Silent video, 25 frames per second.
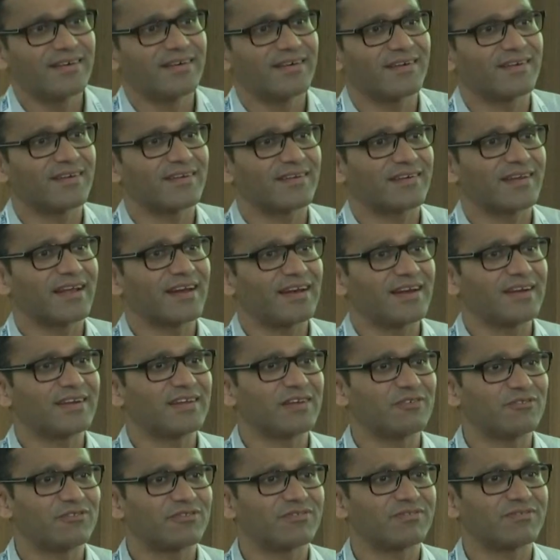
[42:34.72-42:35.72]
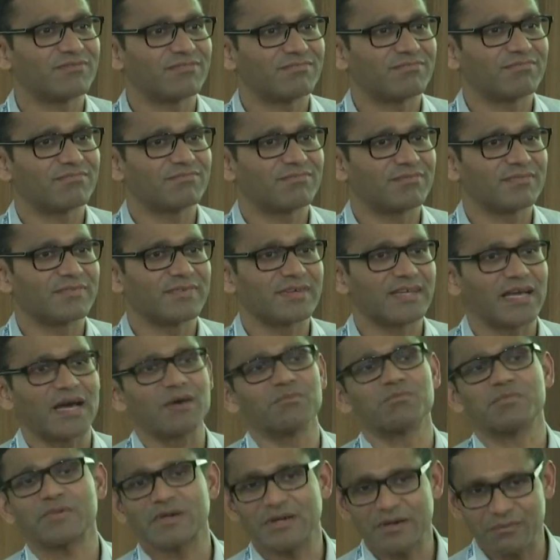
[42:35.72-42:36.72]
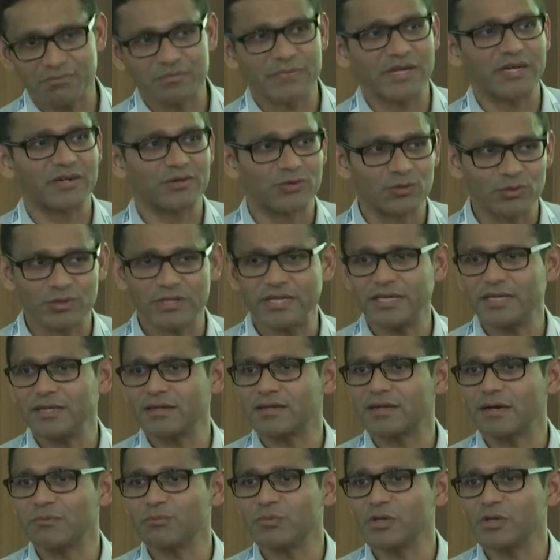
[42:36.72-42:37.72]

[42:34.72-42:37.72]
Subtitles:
relative gap compared to the